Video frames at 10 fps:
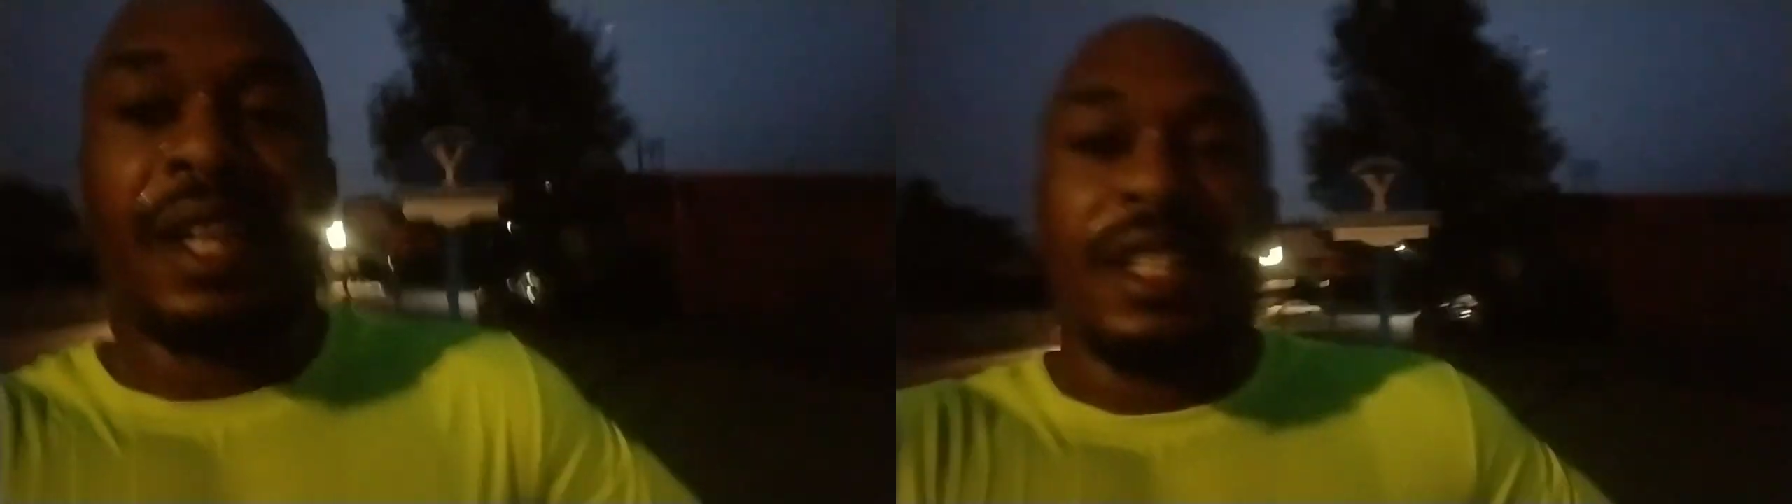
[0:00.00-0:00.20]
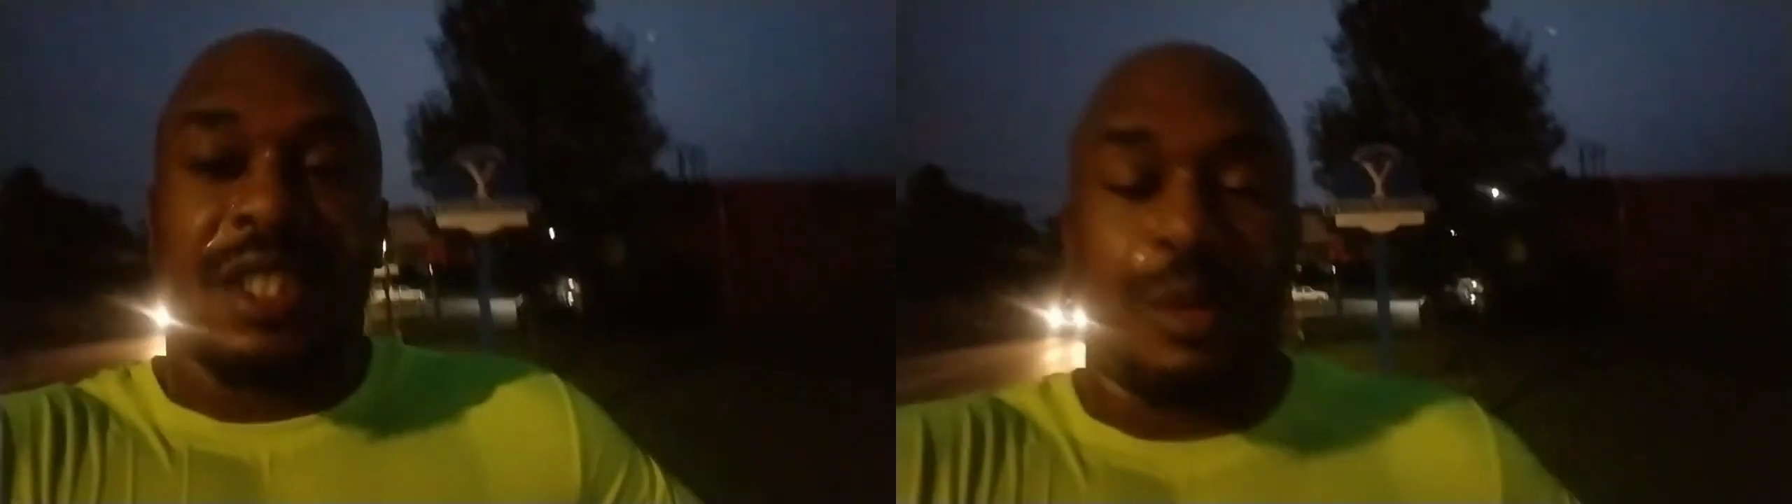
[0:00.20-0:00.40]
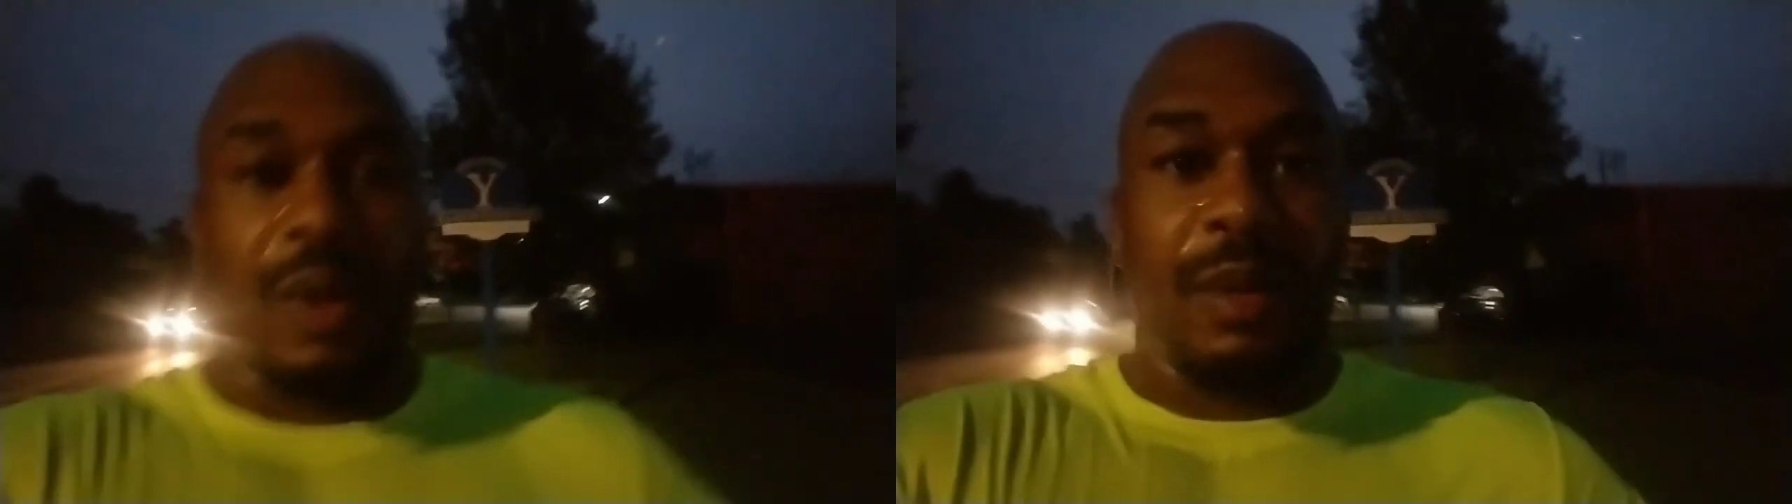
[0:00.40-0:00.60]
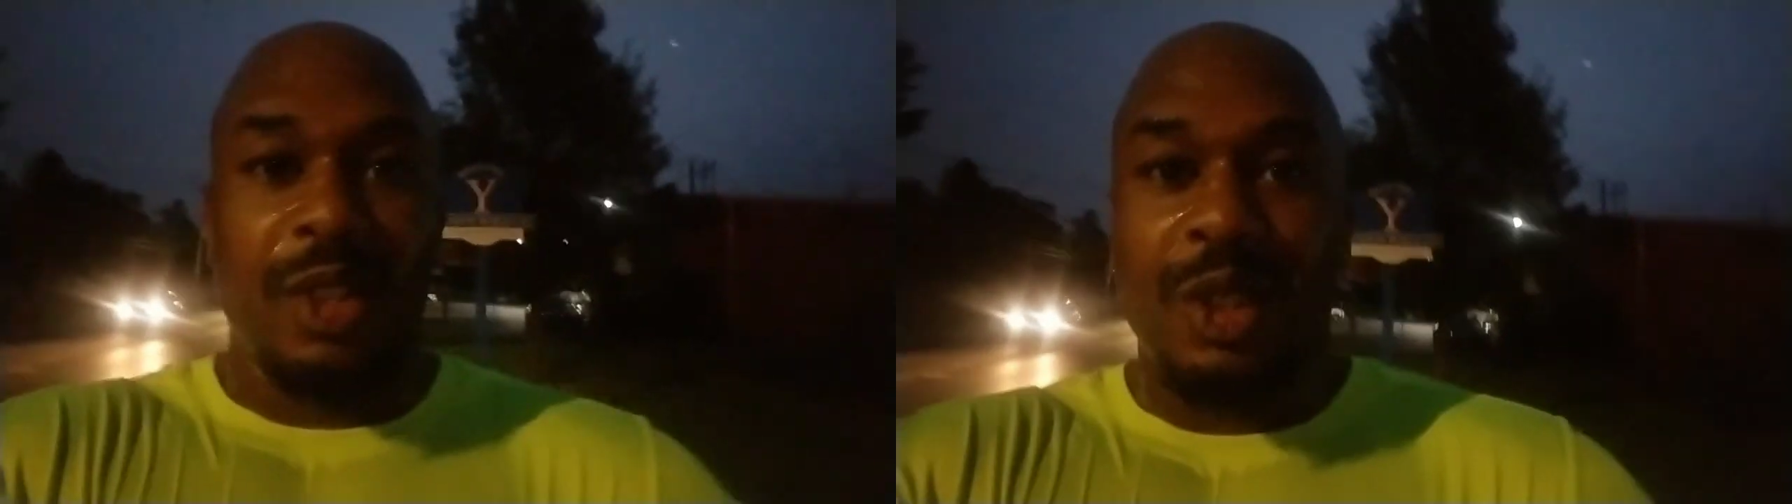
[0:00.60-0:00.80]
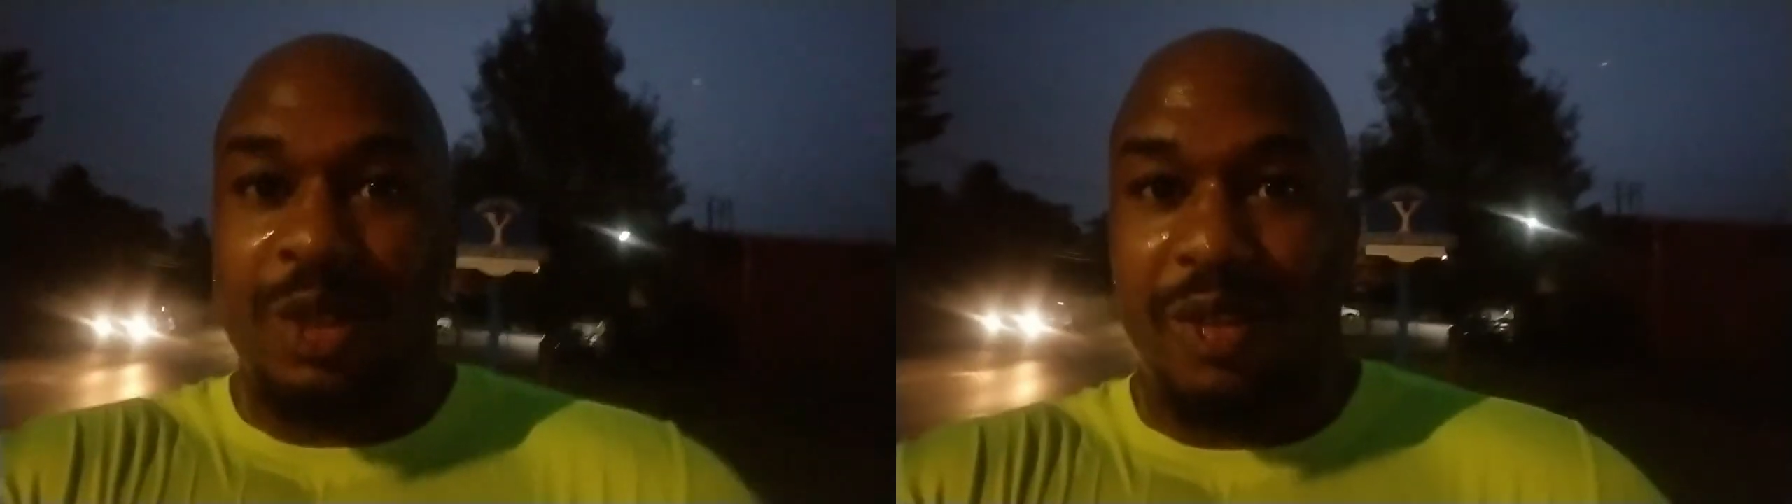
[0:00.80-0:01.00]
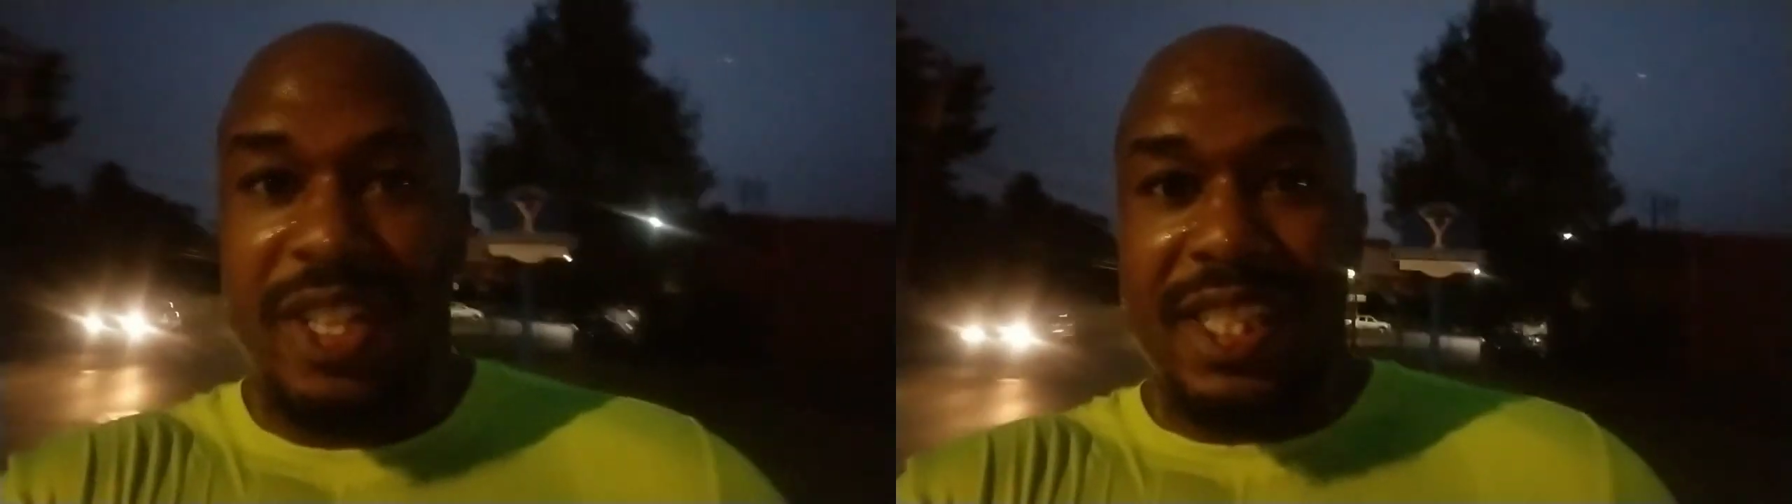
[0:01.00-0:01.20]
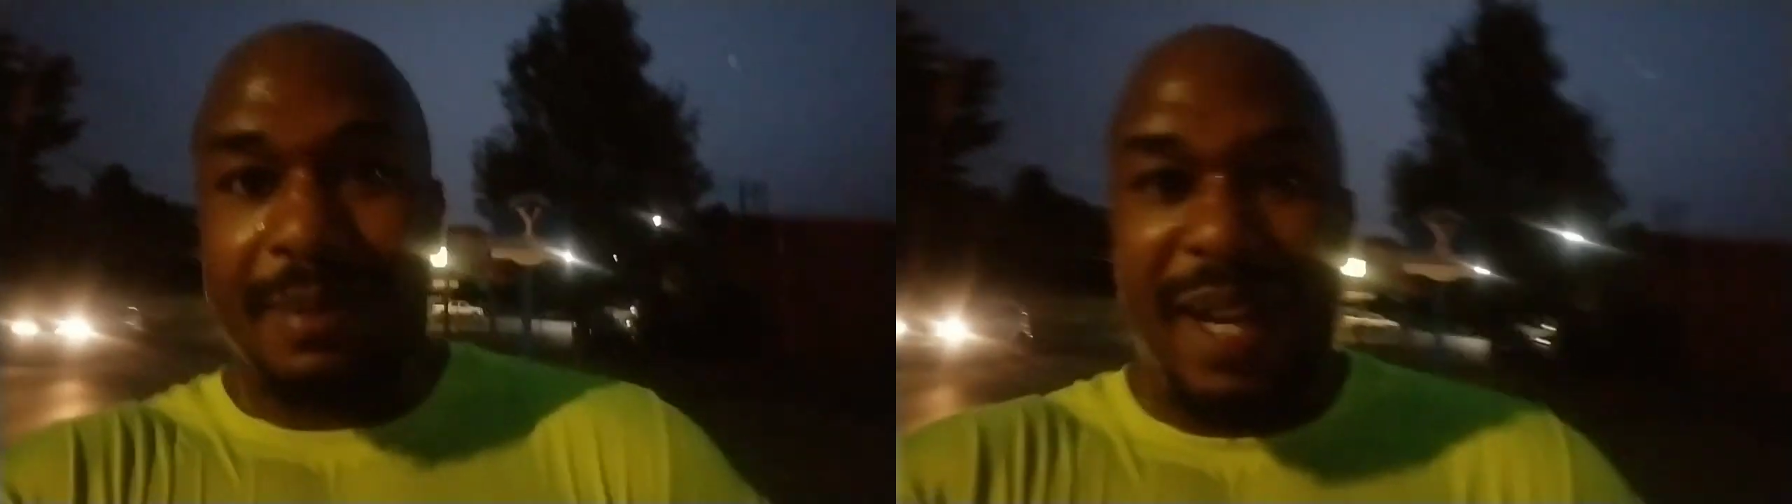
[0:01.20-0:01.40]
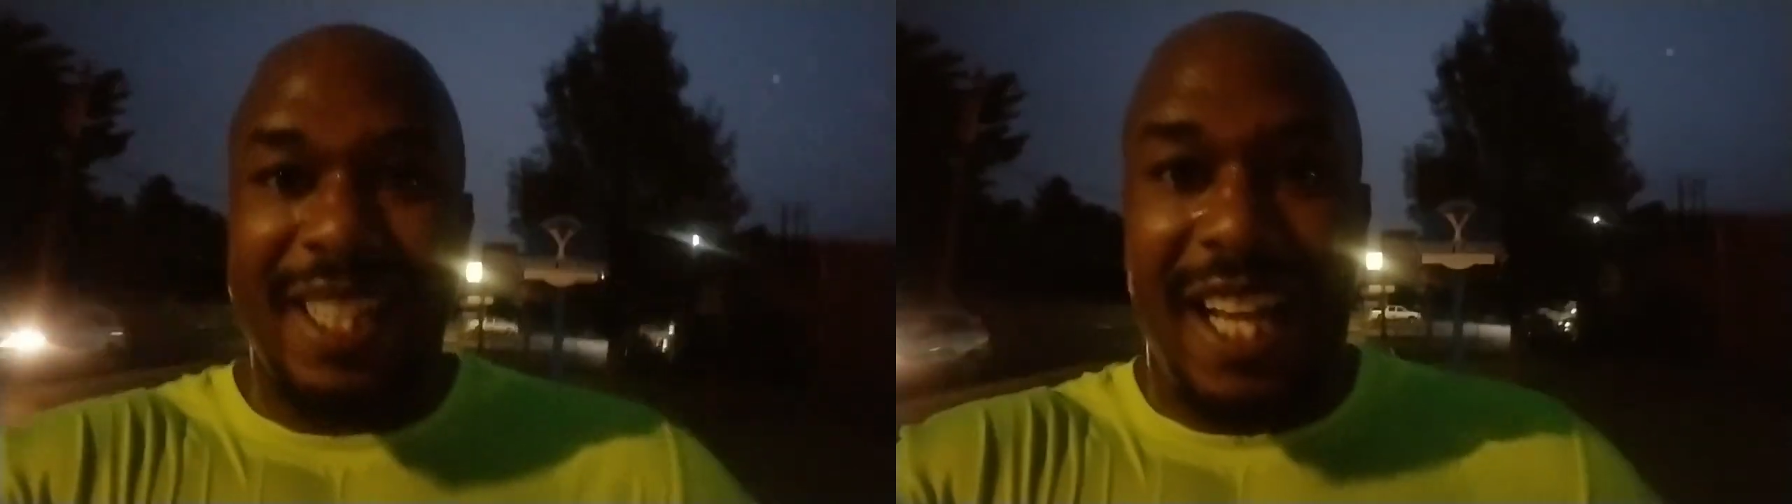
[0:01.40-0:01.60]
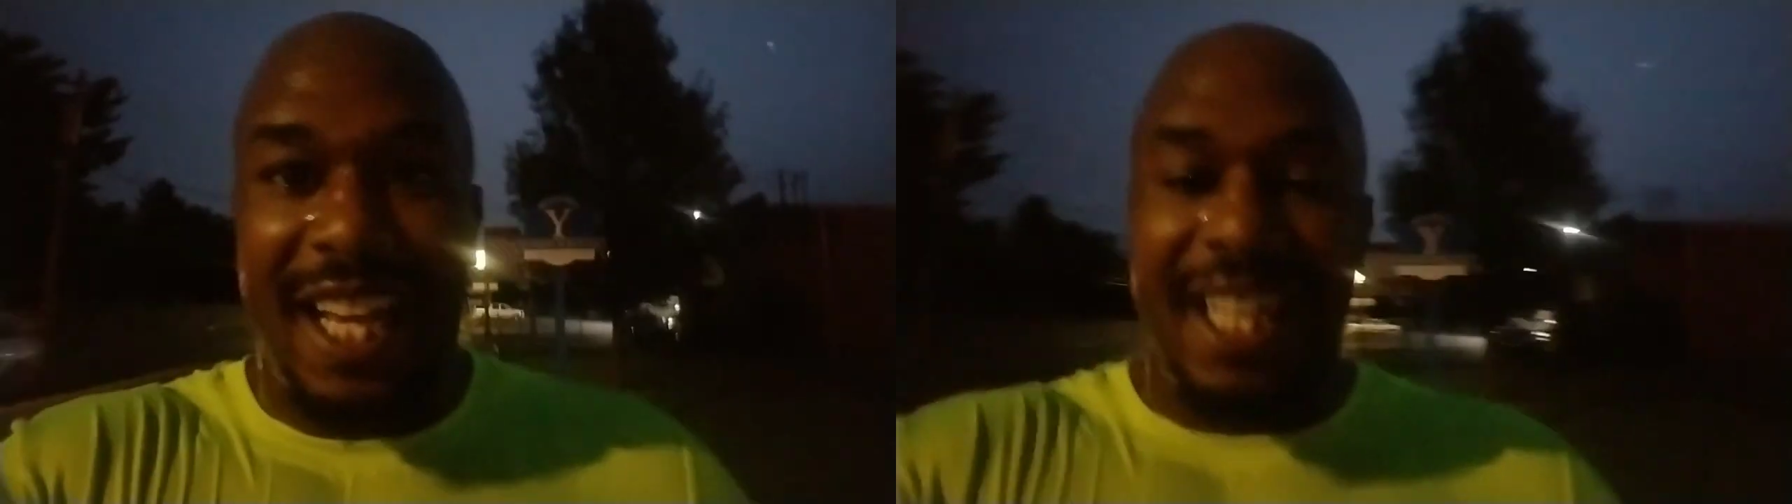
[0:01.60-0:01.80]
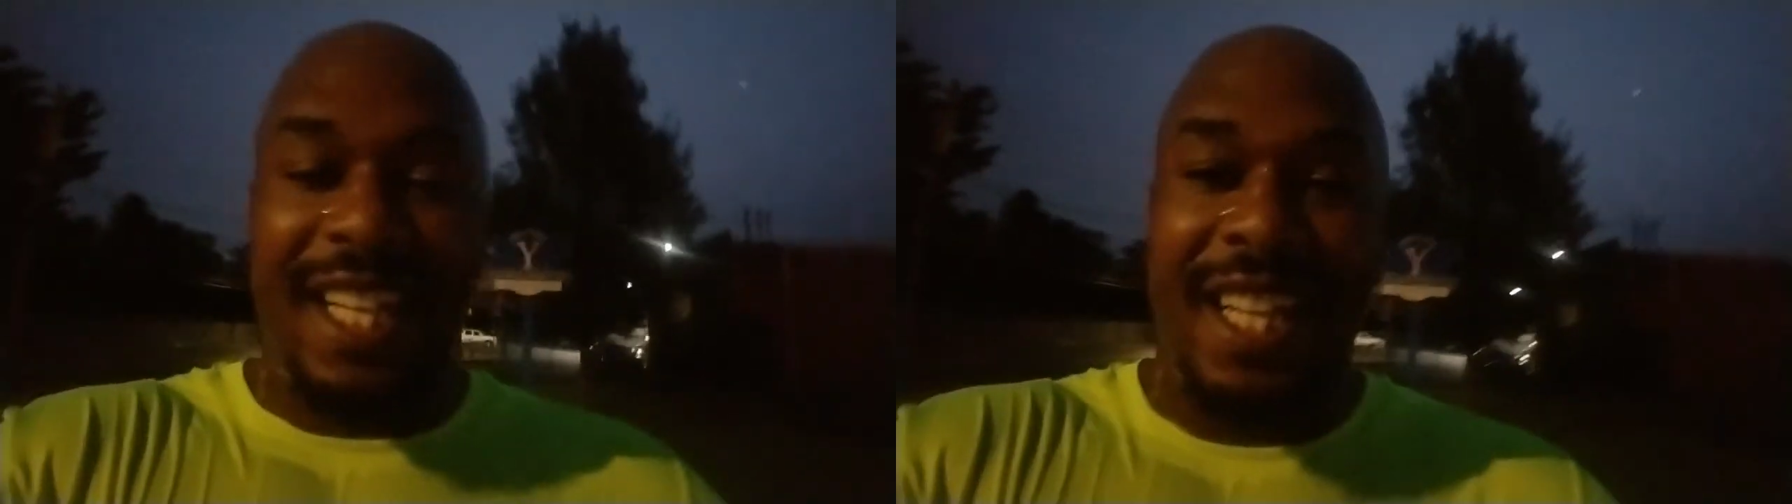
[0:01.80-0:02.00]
So what I'm gonna do the rest of my day